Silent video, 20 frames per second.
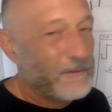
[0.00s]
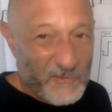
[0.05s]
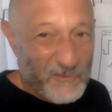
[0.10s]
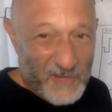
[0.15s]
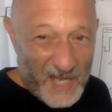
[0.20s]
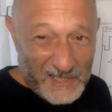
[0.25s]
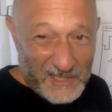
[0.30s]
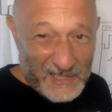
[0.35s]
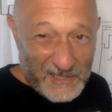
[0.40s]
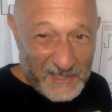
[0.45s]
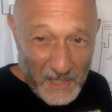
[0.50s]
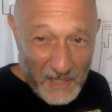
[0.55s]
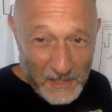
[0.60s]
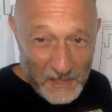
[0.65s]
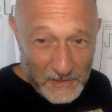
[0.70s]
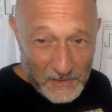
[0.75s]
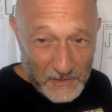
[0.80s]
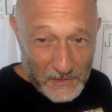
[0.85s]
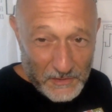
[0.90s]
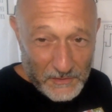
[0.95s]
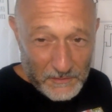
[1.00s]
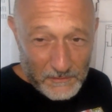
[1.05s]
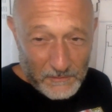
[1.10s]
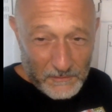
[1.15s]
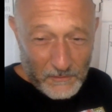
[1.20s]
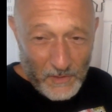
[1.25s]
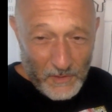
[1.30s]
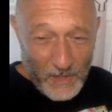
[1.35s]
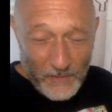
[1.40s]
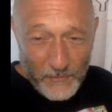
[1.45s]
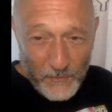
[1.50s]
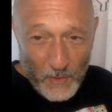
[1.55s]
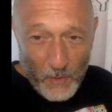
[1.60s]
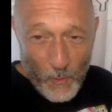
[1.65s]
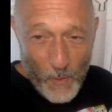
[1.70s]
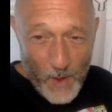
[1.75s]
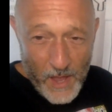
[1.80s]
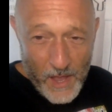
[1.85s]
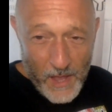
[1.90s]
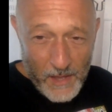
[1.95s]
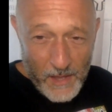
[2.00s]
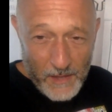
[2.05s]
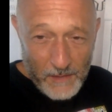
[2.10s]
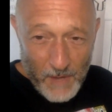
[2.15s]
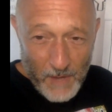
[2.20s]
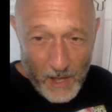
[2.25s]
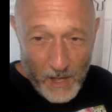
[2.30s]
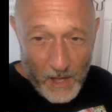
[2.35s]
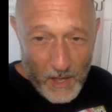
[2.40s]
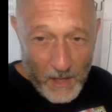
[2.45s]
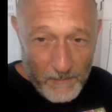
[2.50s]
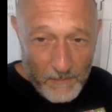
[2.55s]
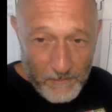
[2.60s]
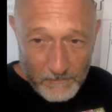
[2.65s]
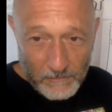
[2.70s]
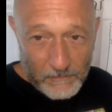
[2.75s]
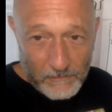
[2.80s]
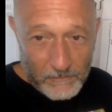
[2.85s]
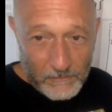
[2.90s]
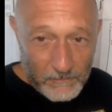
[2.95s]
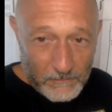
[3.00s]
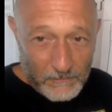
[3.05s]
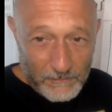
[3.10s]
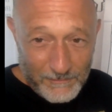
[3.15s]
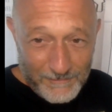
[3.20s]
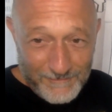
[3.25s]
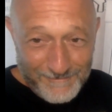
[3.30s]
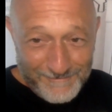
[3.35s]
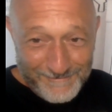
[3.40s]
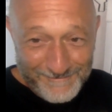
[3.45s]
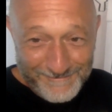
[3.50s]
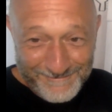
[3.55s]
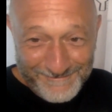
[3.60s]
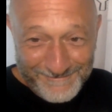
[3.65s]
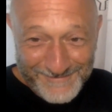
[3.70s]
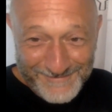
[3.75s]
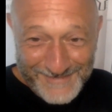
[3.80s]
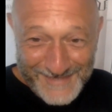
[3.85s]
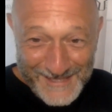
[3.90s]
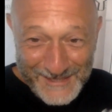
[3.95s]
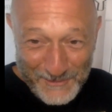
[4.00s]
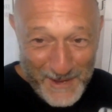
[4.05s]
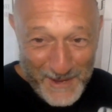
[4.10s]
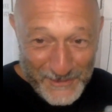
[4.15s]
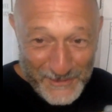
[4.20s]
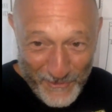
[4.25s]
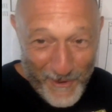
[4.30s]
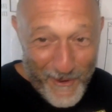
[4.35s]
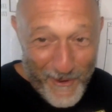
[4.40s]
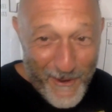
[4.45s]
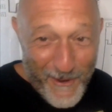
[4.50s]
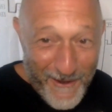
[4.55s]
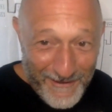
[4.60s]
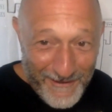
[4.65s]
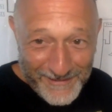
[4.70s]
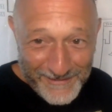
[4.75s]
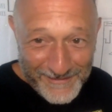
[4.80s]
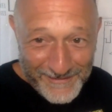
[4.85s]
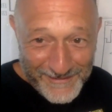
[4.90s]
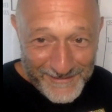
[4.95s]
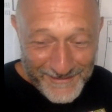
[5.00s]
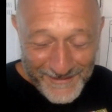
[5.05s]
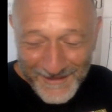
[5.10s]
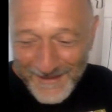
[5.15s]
Do not touch. Do not throw away, Mom. These are my drawings.